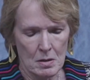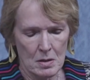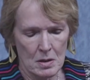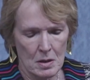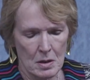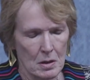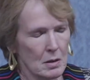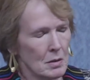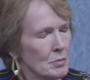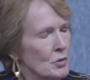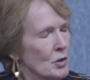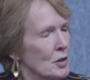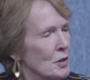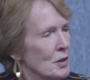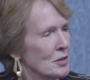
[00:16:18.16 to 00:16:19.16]
uh, I'm
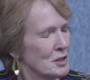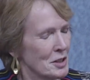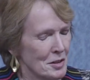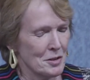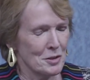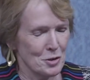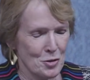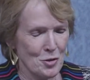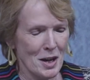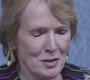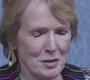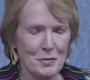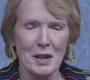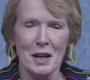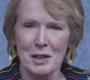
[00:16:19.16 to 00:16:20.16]
trying to think,
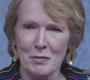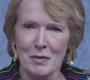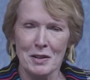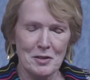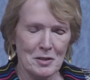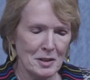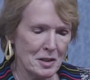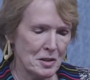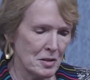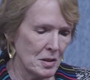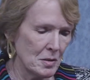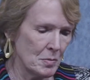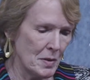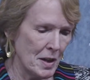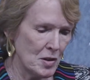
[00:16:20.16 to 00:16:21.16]
destructive kind of
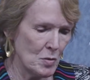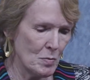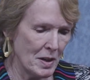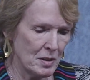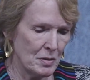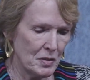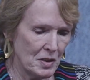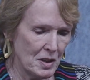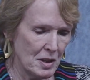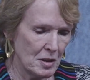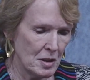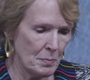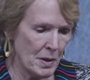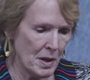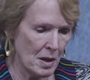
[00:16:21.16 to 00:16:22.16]
isolationism than you might have seen in the
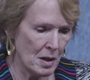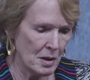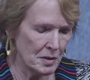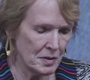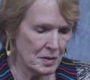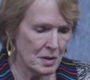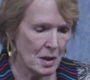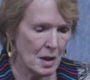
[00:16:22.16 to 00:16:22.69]
past.